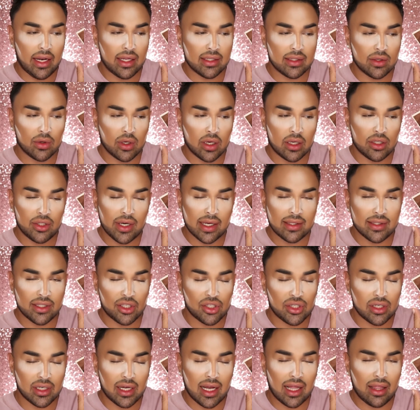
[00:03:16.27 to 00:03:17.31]
It's a good
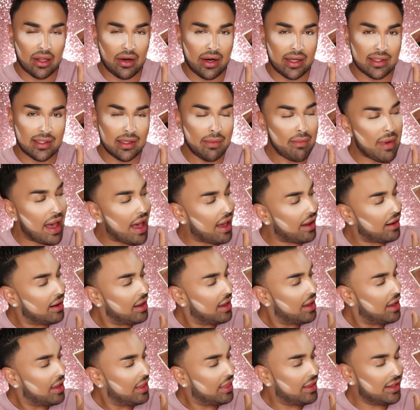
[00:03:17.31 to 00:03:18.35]
transition color. It's a matte.
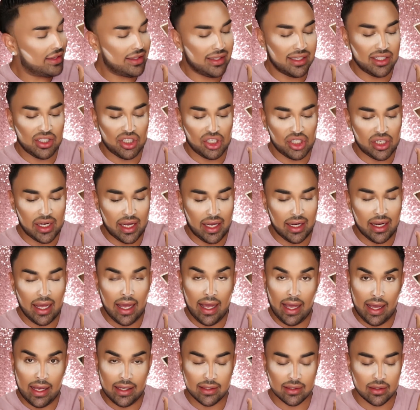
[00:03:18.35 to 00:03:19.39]
This is shade
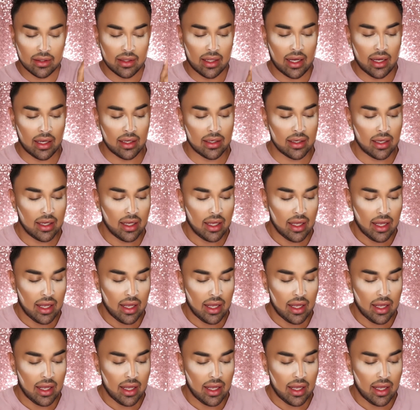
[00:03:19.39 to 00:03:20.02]
Hazelnut.